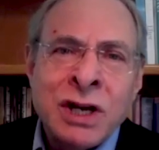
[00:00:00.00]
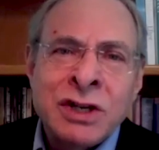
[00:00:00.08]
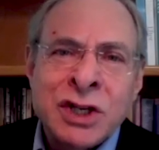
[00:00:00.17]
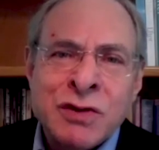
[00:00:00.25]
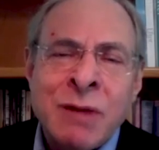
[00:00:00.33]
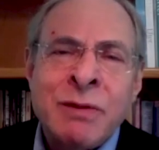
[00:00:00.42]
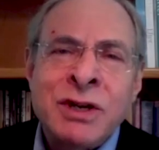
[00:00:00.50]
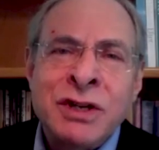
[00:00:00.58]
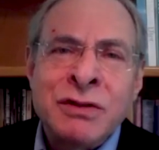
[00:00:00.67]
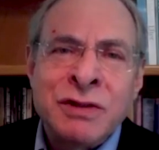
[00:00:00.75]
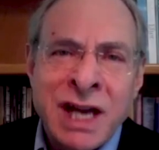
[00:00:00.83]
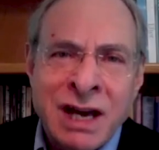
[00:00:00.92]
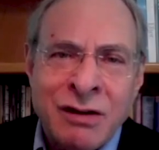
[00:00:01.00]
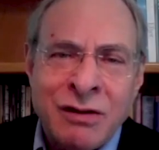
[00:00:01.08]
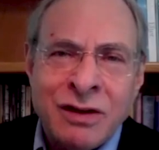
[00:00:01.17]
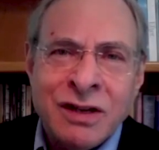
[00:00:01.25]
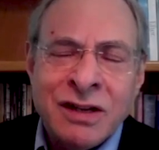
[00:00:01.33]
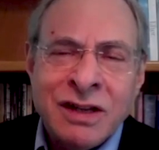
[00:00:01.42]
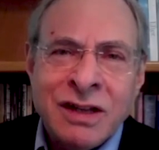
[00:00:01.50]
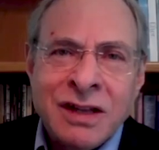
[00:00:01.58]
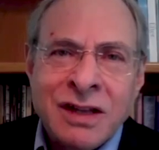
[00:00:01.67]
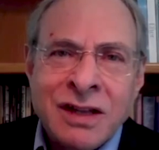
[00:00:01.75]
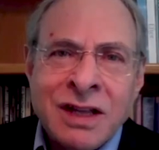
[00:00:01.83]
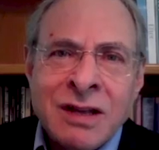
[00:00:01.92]
when I describe it to you now,
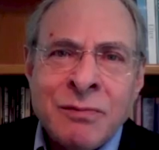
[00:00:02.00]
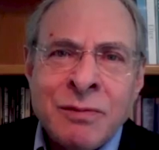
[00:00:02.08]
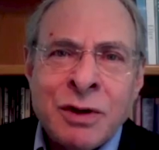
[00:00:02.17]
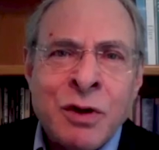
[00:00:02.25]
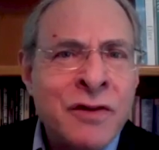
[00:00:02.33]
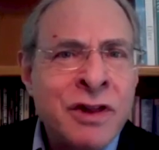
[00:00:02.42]
mm. but